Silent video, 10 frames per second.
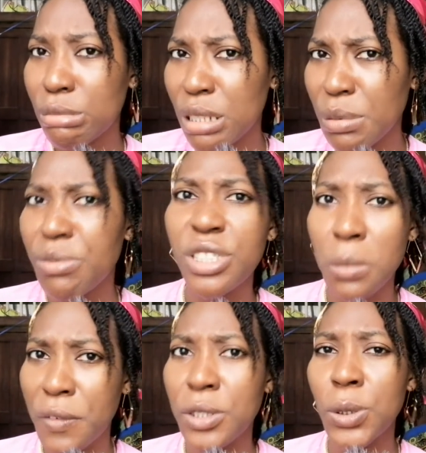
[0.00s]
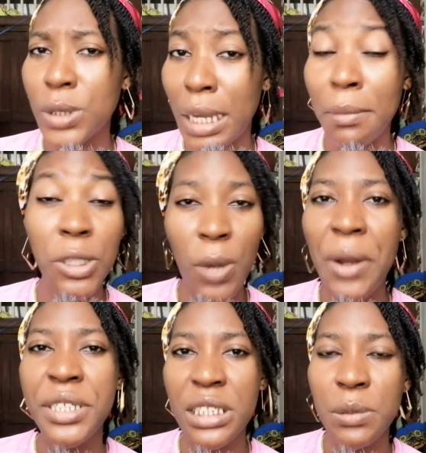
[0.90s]
me read some of the notes I made while
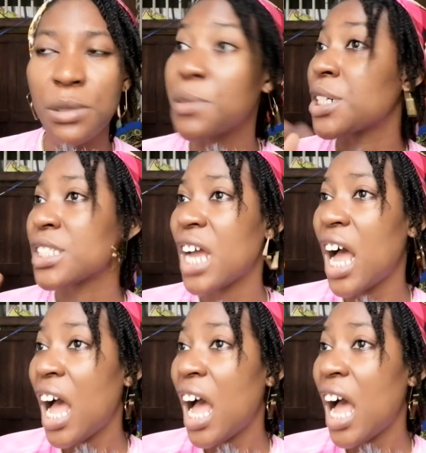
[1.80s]
reading this book because